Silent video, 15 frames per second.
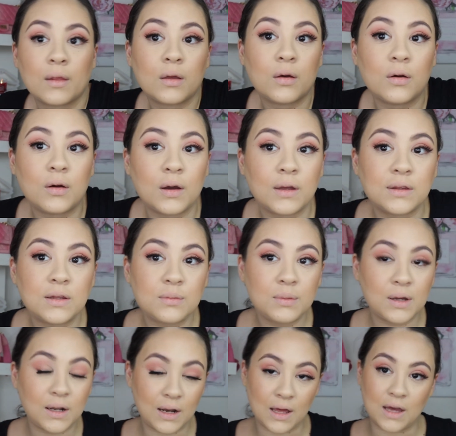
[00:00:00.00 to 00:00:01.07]
Alright, I did
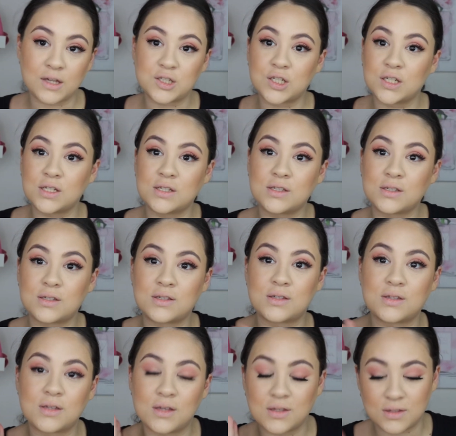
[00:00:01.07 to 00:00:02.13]
my
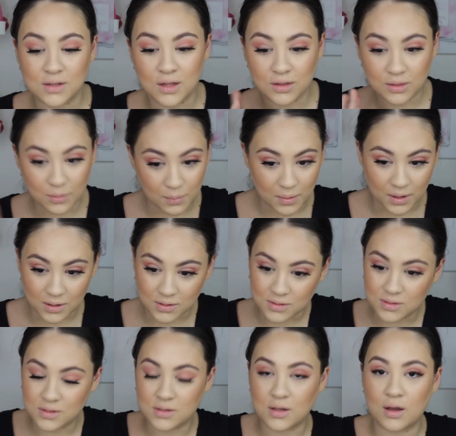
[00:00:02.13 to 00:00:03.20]
lashes. It's not the
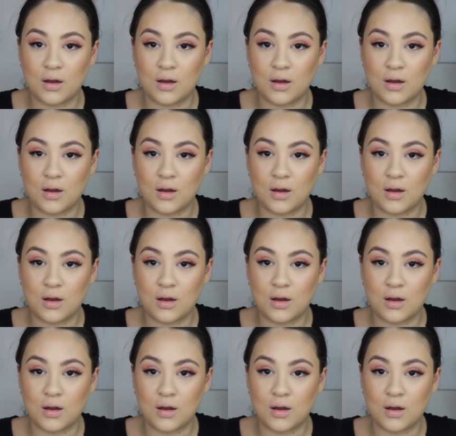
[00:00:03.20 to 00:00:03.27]
best.